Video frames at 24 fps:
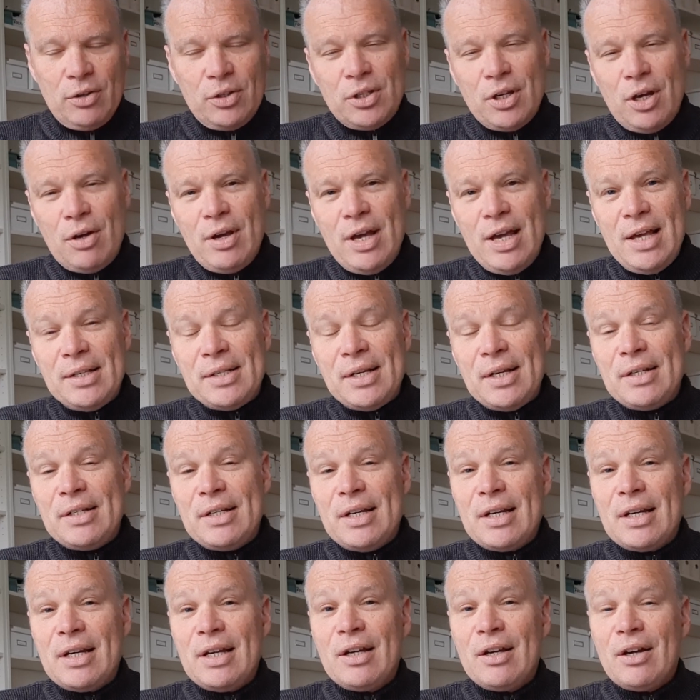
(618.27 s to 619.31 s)
So is it
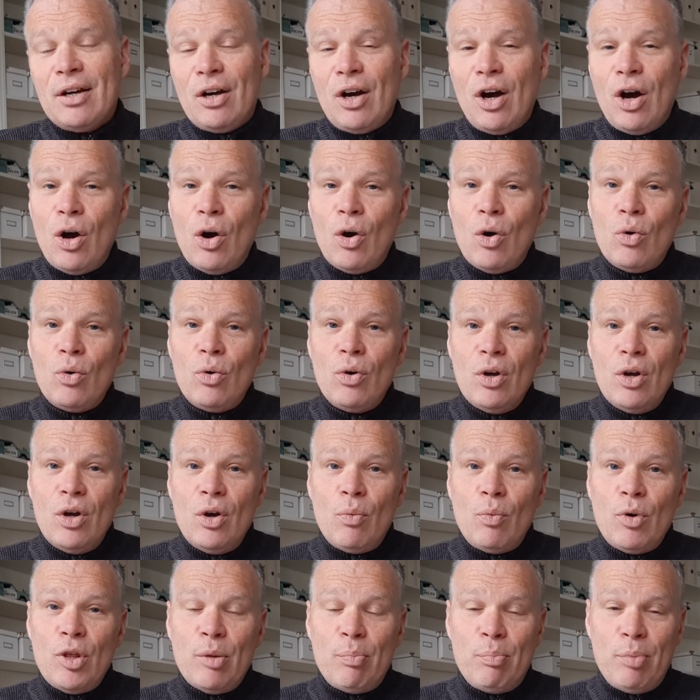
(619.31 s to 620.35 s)
digging a hole
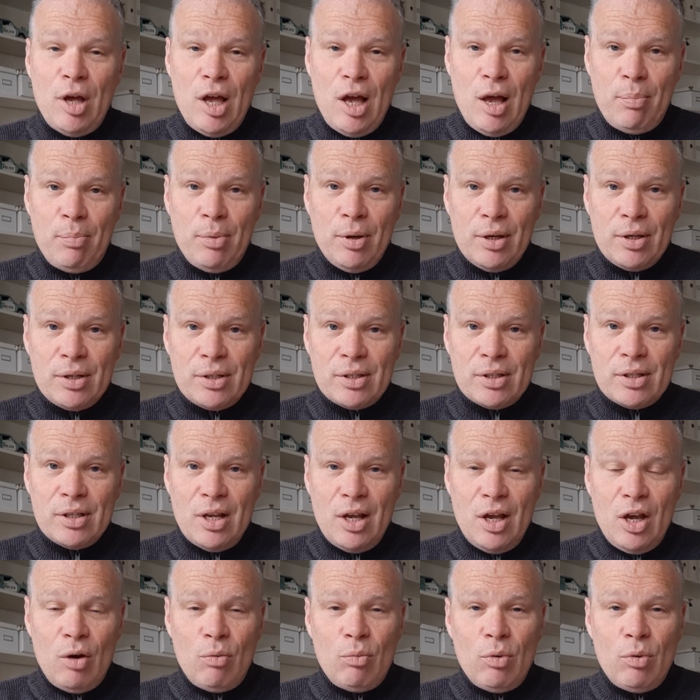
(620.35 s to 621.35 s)
with a purpose?